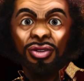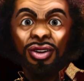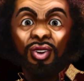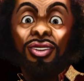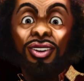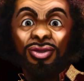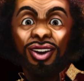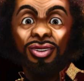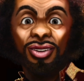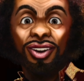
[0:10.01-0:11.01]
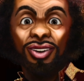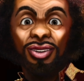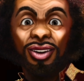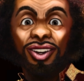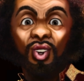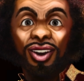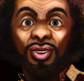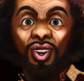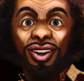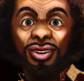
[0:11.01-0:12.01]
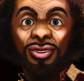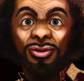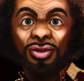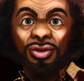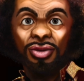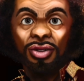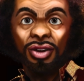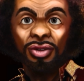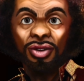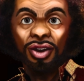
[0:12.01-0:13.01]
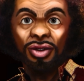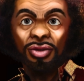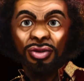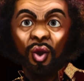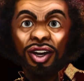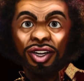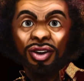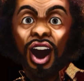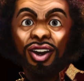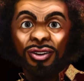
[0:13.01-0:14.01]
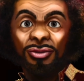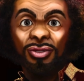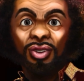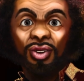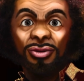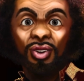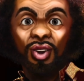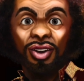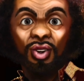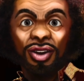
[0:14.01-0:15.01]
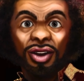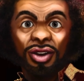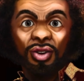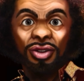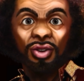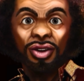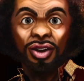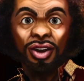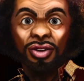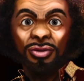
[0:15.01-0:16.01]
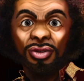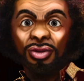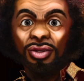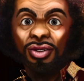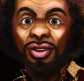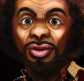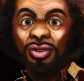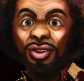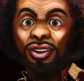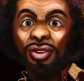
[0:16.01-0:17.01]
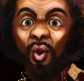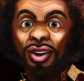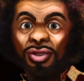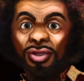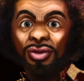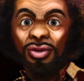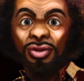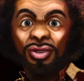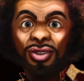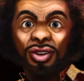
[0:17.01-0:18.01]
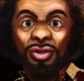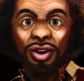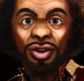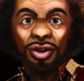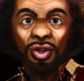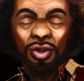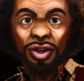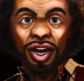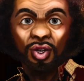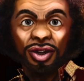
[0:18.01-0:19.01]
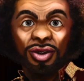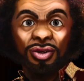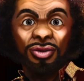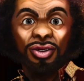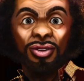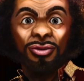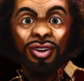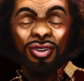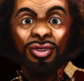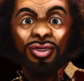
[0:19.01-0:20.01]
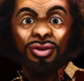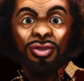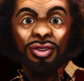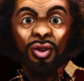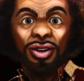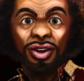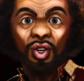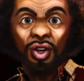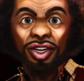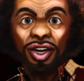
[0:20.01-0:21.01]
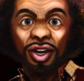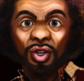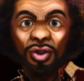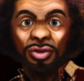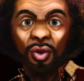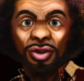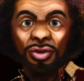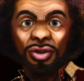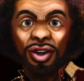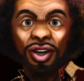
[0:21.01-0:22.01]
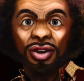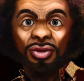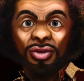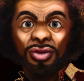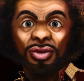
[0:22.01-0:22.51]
5 elements of a sex story. Use the 5 elements of a sex story to make it great. After all, the 5 elements executed properly are what makes a sex story believable.